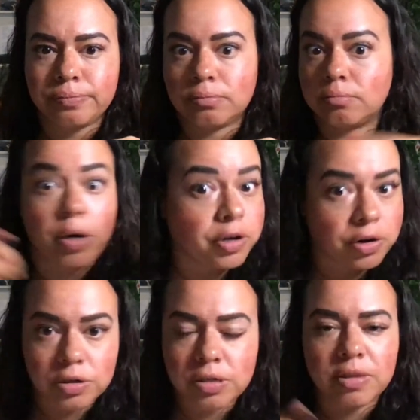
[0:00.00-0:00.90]
partner
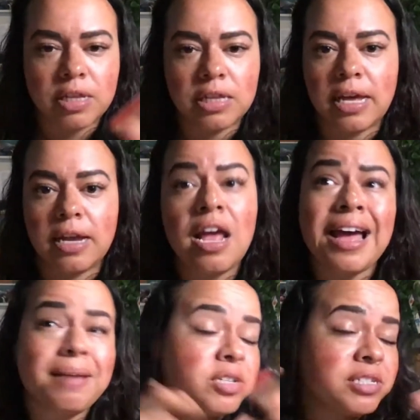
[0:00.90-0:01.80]
or something like that?
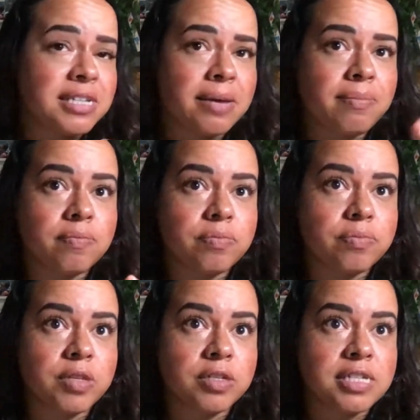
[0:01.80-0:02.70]
And most of the time
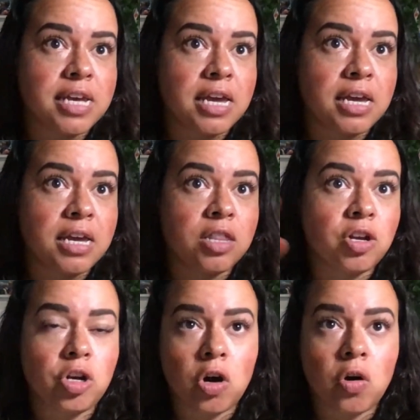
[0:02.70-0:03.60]
they'll say either
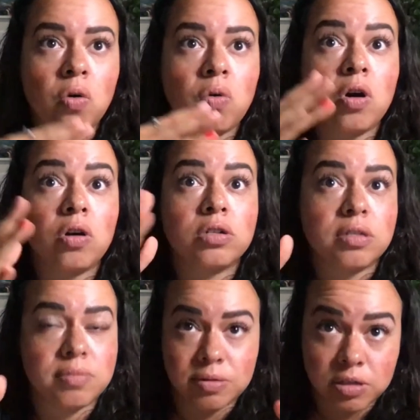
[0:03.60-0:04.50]
no,
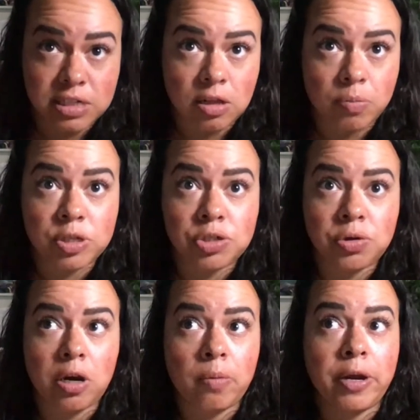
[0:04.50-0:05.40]
sometimes they'll say they'll put you on
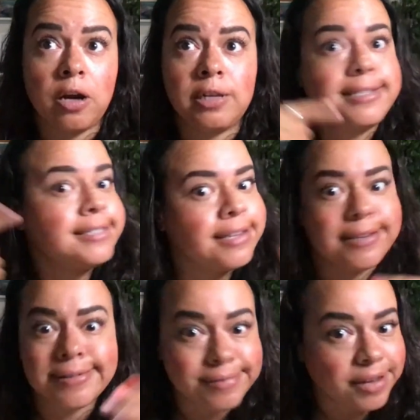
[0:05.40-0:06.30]
your PR list. And
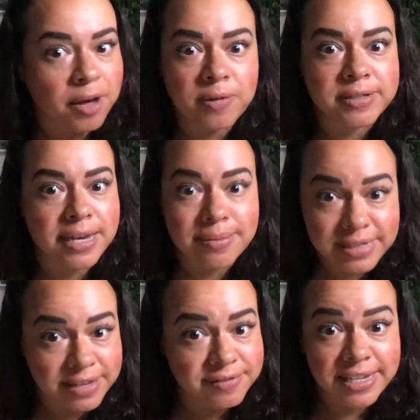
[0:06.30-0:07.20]
then a couple of times
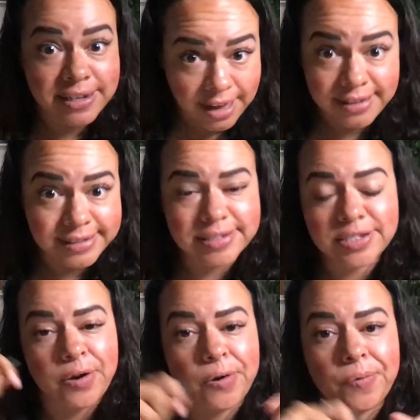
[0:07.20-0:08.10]
they've said yes.
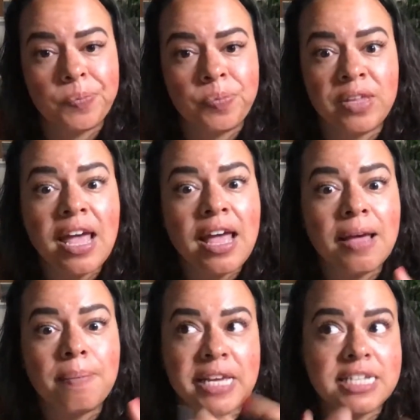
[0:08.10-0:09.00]
So
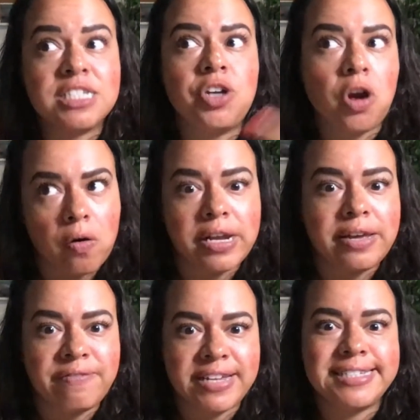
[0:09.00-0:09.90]
because you're already
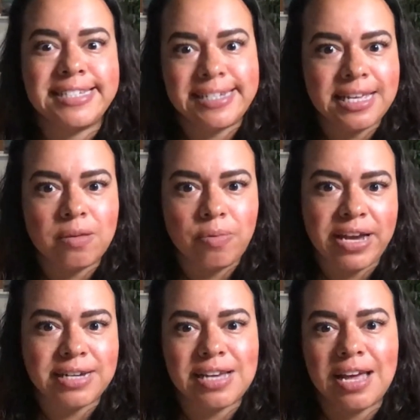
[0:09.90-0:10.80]
invested in the
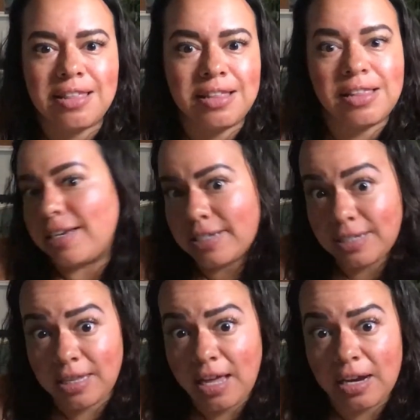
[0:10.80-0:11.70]
brand and they like to
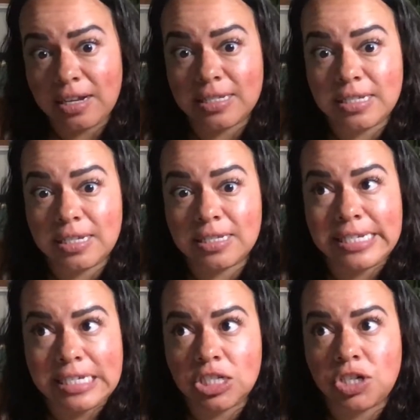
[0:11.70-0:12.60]
see that. It's
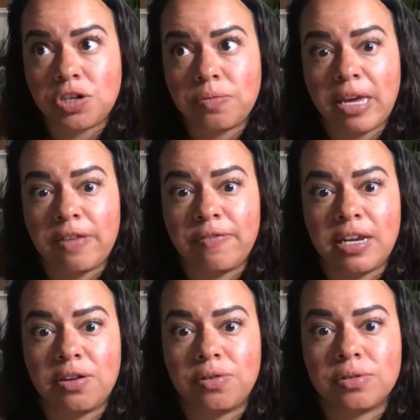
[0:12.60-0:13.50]
easier to make
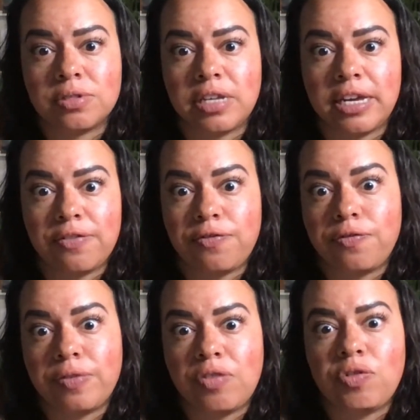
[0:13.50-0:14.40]
videos like
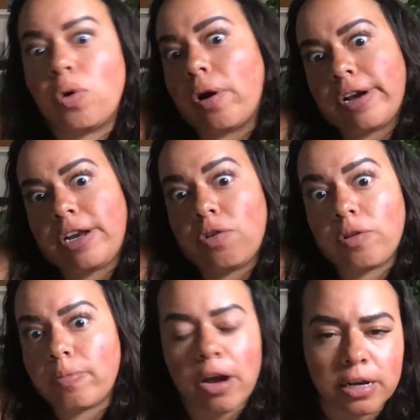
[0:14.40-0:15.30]
if you already know the
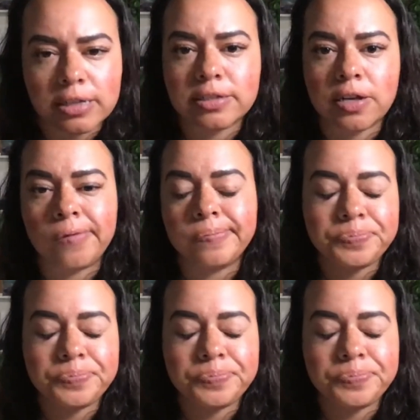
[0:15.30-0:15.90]
product. So